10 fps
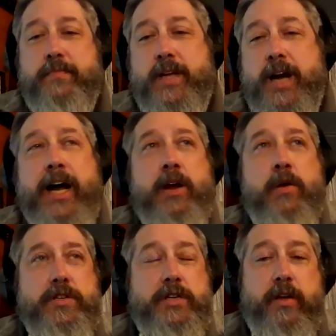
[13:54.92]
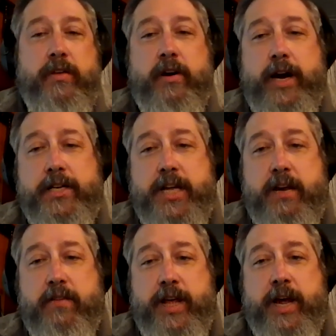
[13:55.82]
Iowa is another great
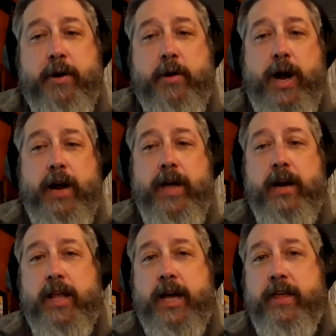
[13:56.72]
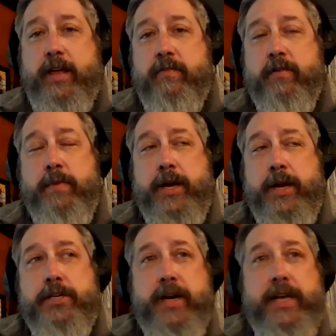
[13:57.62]
state for that, but Ohio had a lot of that
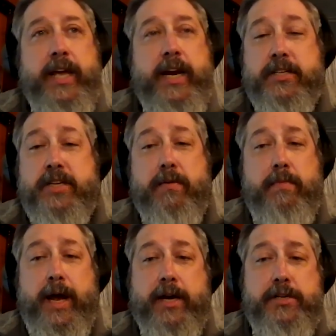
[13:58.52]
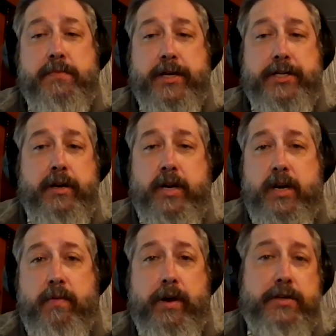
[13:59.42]
information. But again, it's coming back. As you mentioned,
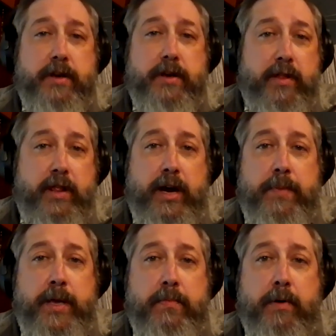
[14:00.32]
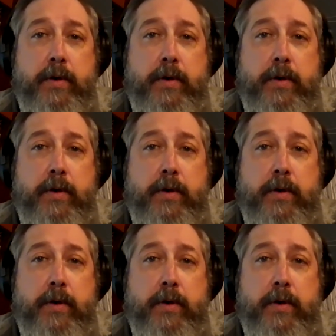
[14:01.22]
we also have a lot of people.